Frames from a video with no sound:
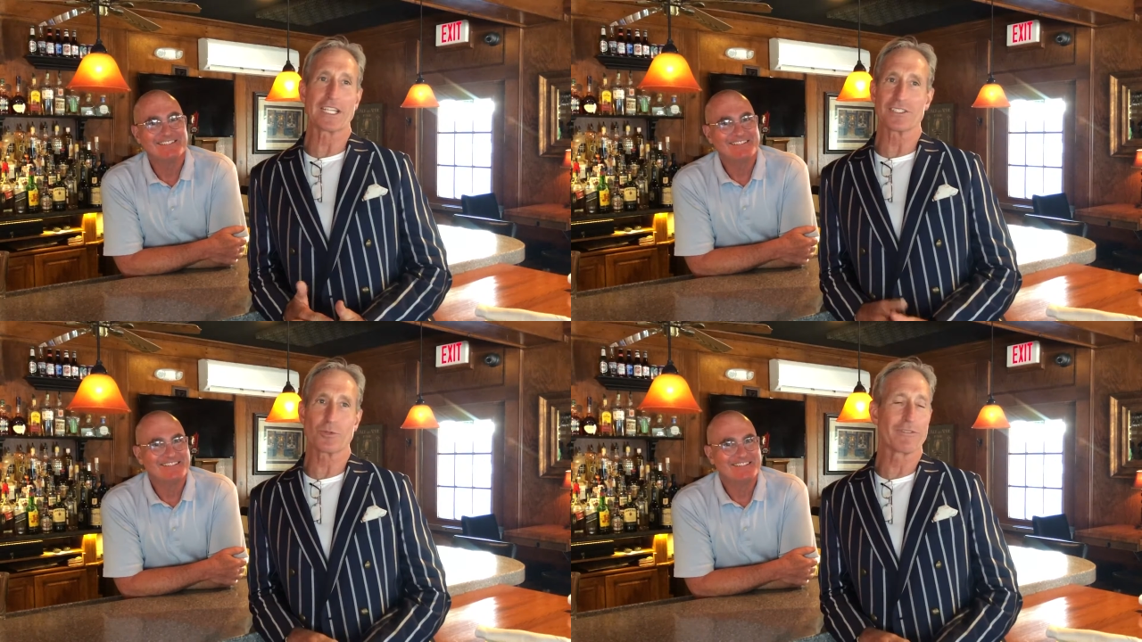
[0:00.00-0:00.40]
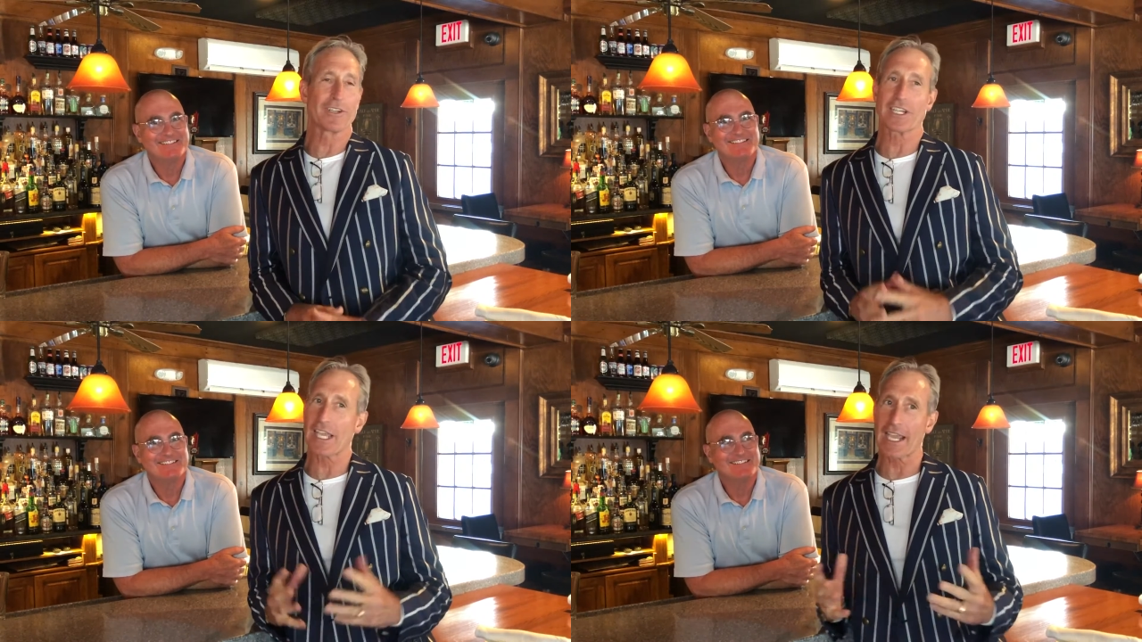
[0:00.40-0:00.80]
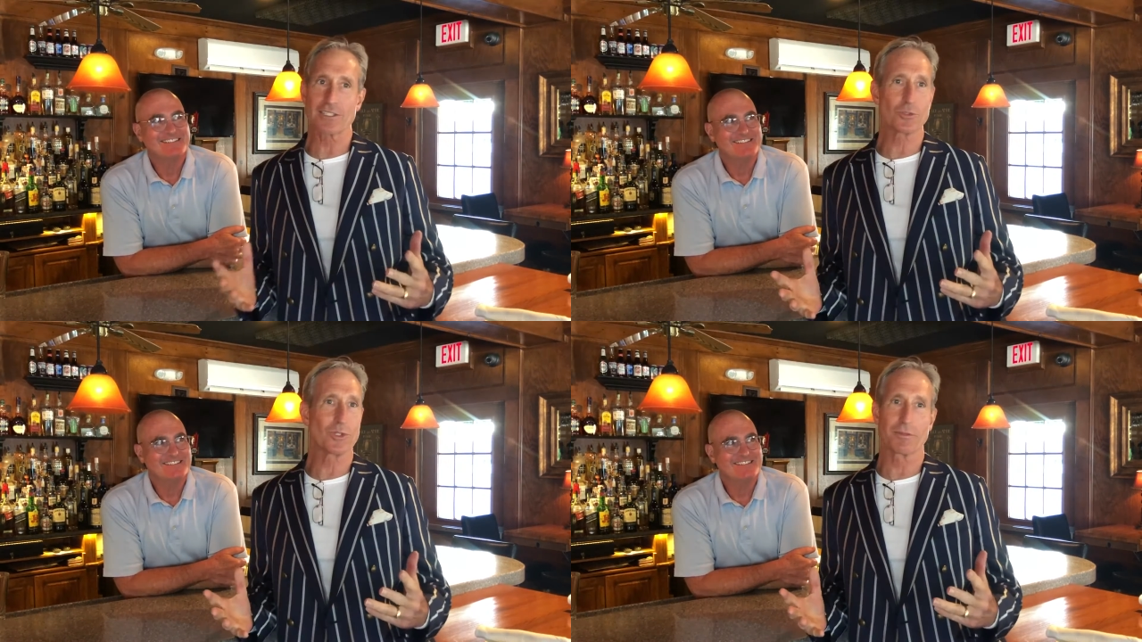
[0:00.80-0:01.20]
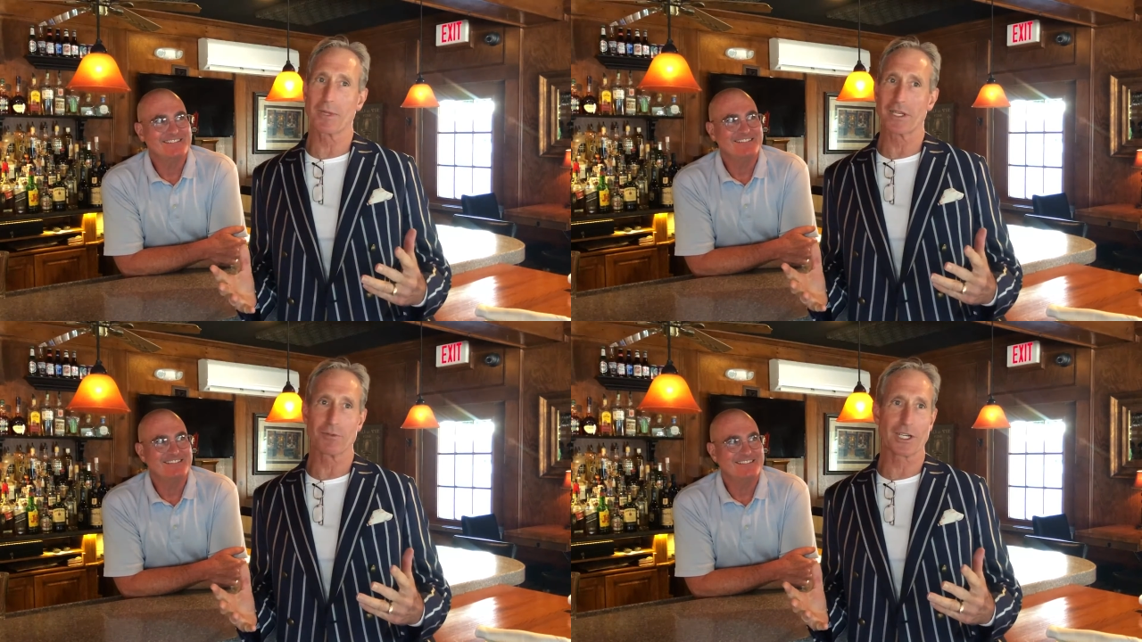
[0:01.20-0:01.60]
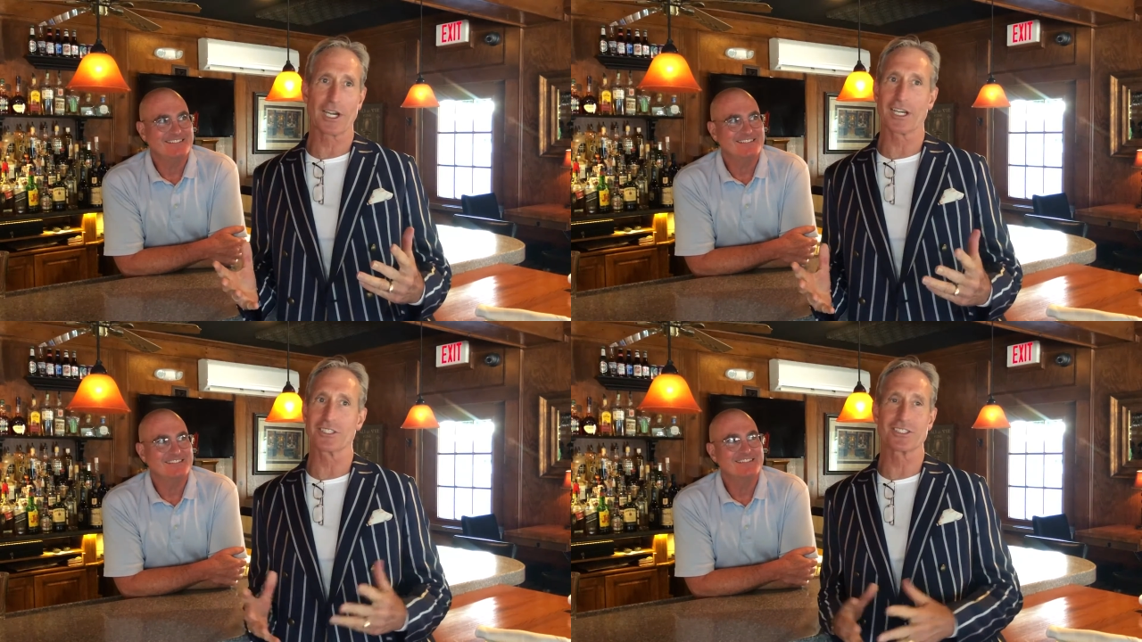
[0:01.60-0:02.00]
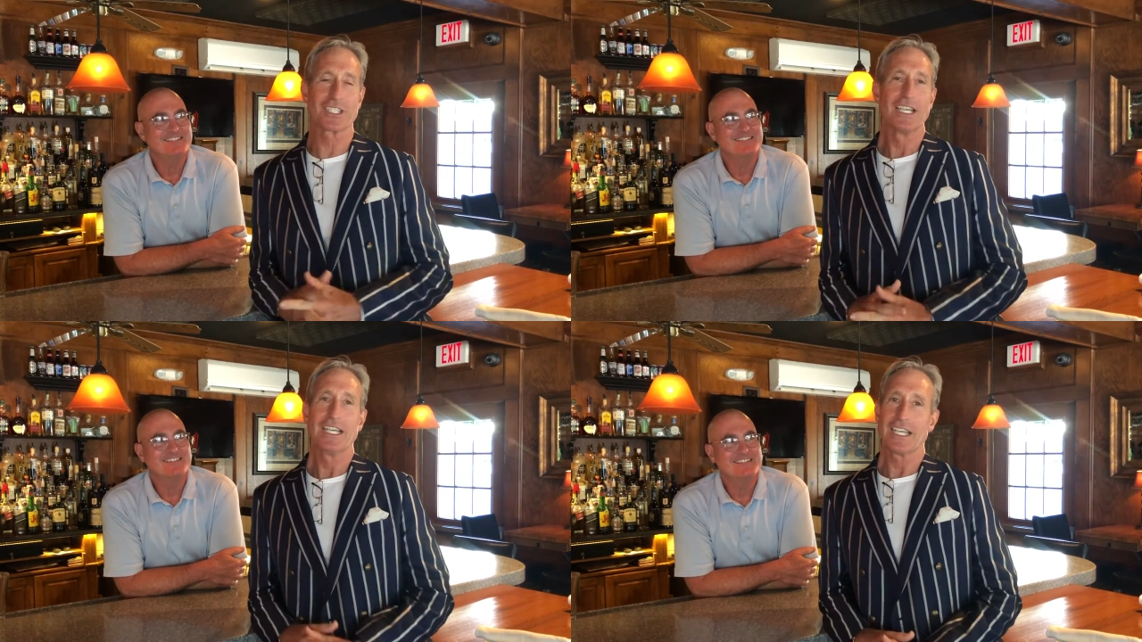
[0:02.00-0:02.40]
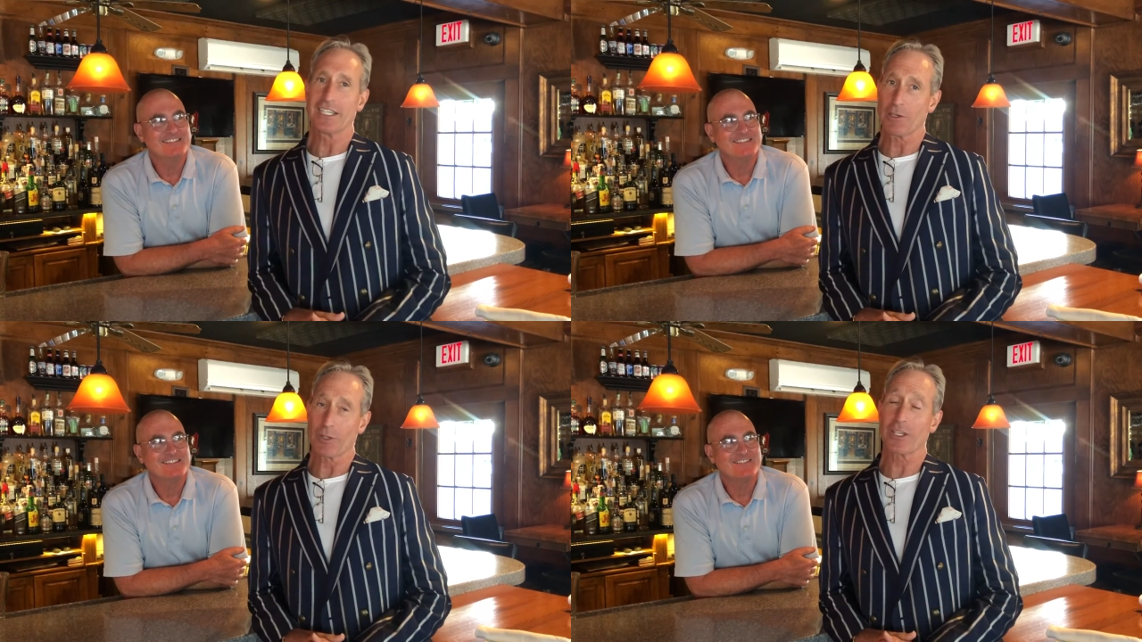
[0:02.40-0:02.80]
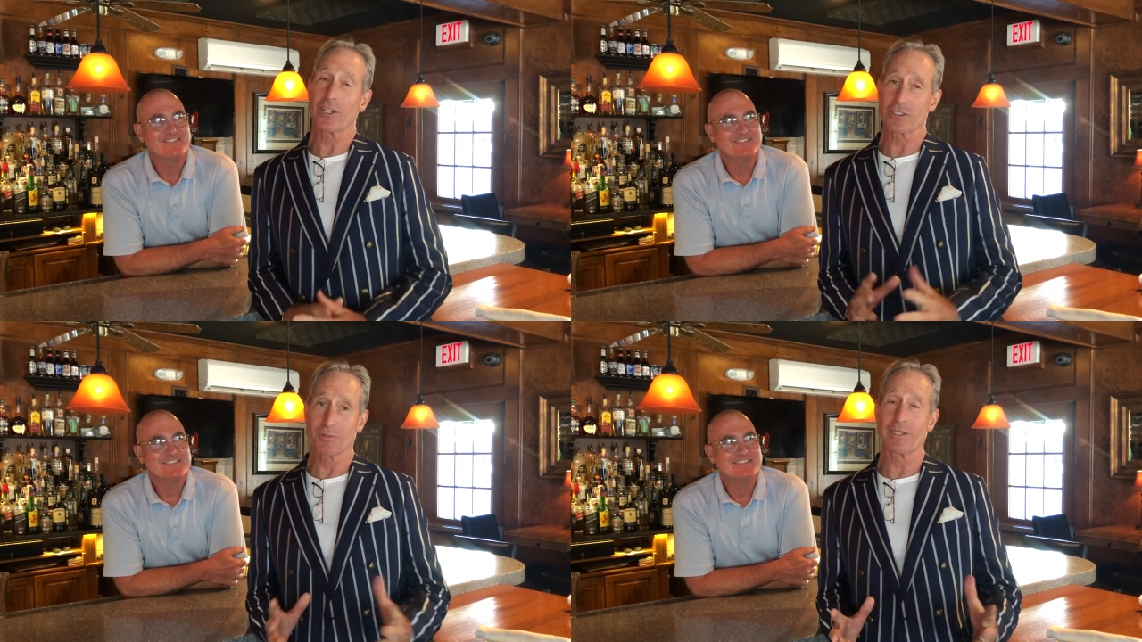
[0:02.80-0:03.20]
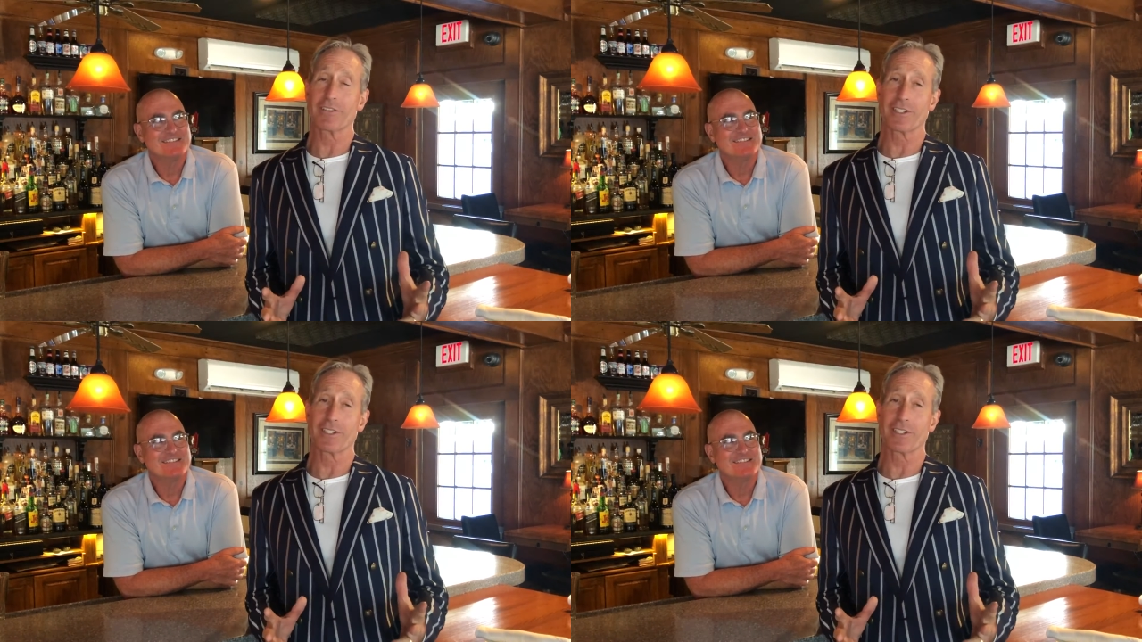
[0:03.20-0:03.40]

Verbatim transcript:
Speaker 1: range. We're very casual in many regards, and yet we can also be a